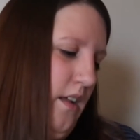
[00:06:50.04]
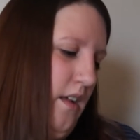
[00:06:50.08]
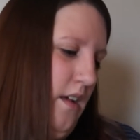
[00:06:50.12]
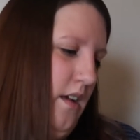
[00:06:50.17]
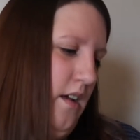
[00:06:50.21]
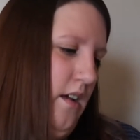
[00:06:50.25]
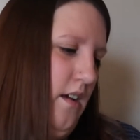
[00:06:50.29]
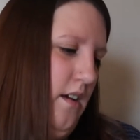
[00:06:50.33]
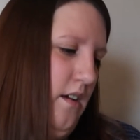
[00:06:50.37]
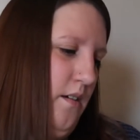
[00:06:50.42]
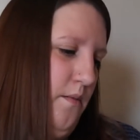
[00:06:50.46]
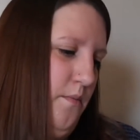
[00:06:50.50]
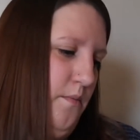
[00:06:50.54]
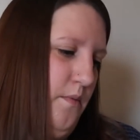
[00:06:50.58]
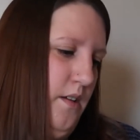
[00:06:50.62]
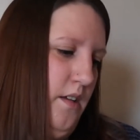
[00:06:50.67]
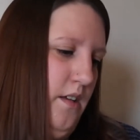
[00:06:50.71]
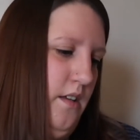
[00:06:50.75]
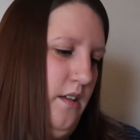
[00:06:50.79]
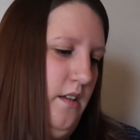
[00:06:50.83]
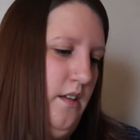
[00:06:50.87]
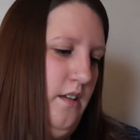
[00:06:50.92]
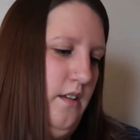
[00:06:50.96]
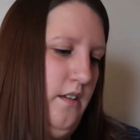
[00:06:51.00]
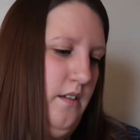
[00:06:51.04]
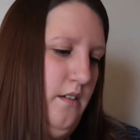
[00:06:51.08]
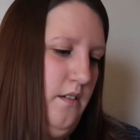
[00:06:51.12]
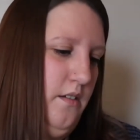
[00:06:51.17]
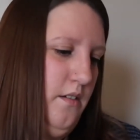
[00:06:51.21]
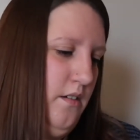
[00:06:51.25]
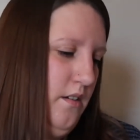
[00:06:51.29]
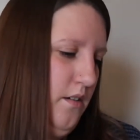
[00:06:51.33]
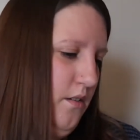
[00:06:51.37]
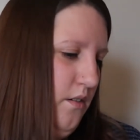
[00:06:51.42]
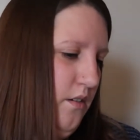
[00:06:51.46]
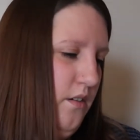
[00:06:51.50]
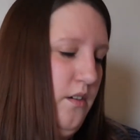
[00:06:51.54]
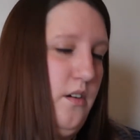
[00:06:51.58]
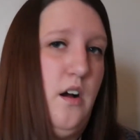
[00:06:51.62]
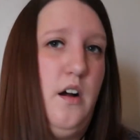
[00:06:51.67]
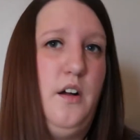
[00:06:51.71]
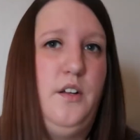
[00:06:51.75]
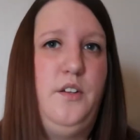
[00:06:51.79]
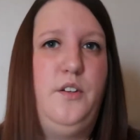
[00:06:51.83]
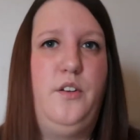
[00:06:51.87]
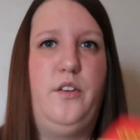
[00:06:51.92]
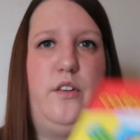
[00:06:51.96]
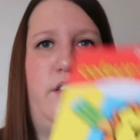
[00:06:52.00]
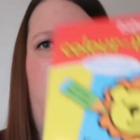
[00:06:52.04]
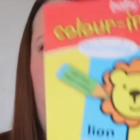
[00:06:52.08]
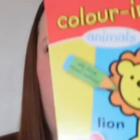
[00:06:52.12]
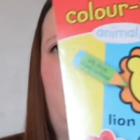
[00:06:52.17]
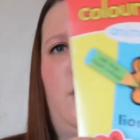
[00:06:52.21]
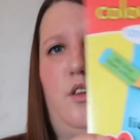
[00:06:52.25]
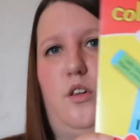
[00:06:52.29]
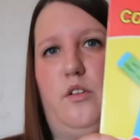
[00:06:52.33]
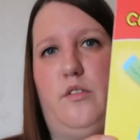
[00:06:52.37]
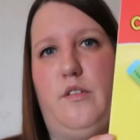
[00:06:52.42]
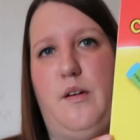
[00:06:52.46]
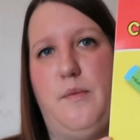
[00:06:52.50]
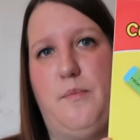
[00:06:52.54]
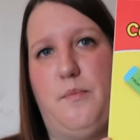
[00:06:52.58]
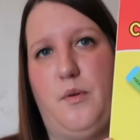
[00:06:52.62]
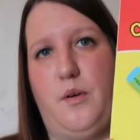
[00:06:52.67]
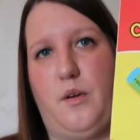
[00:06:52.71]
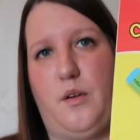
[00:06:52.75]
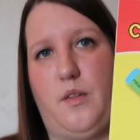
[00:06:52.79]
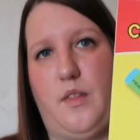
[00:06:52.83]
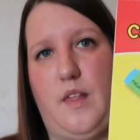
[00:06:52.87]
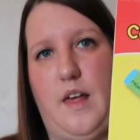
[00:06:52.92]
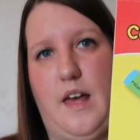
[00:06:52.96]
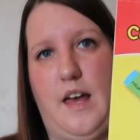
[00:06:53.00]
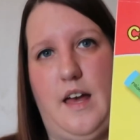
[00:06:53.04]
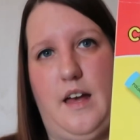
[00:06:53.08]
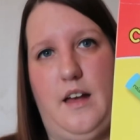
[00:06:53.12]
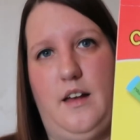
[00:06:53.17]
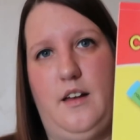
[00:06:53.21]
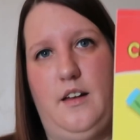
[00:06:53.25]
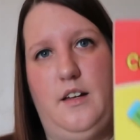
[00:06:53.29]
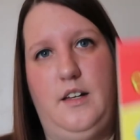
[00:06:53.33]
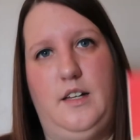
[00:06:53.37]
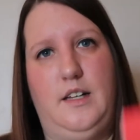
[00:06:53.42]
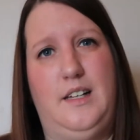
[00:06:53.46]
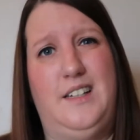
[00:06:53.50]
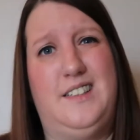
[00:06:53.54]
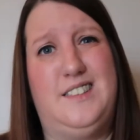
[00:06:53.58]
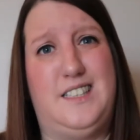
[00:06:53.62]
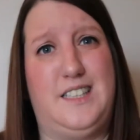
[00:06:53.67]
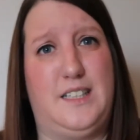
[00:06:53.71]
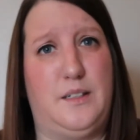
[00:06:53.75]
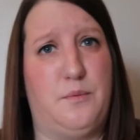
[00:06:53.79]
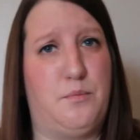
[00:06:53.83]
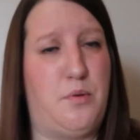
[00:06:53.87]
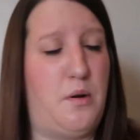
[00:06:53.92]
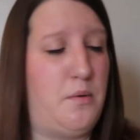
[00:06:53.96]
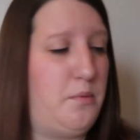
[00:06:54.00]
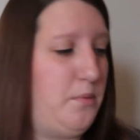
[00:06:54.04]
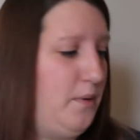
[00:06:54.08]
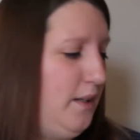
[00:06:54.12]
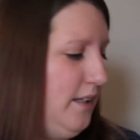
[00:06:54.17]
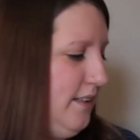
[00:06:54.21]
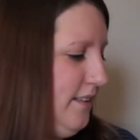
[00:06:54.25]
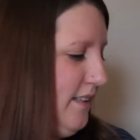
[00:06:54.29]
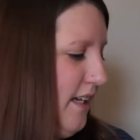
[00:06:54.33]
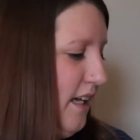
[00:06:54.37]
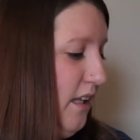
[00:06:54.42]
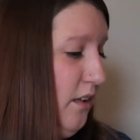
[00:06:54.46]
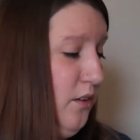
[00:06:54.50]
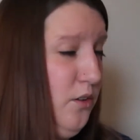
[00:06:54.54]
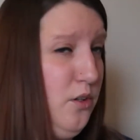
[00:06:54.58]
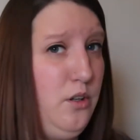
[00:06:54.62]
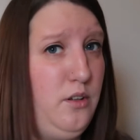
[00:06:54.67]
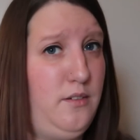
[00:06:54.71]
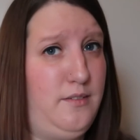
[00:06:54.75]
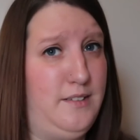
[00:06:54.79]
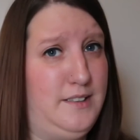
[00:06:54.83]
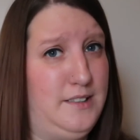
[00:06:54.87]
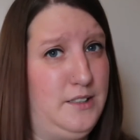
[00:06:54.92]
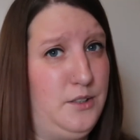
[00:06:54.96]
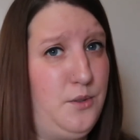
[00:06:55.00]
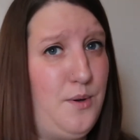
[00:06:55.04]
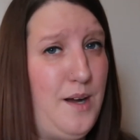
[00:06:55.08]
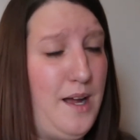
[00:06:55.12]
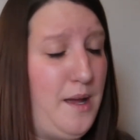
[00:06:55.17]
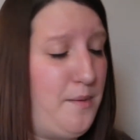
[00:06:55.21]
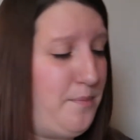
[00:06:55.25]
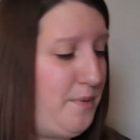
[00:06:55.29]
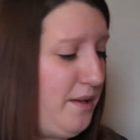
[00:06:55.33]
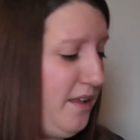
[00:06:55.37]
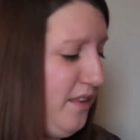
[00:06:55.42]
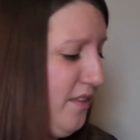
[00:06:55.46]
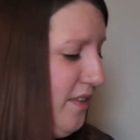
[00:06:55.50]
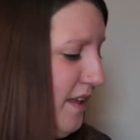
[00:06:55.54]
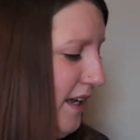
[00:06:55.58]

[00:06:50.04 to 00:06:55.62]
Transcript: I've got another colouring book there, so you can probably tell colouring's quite a big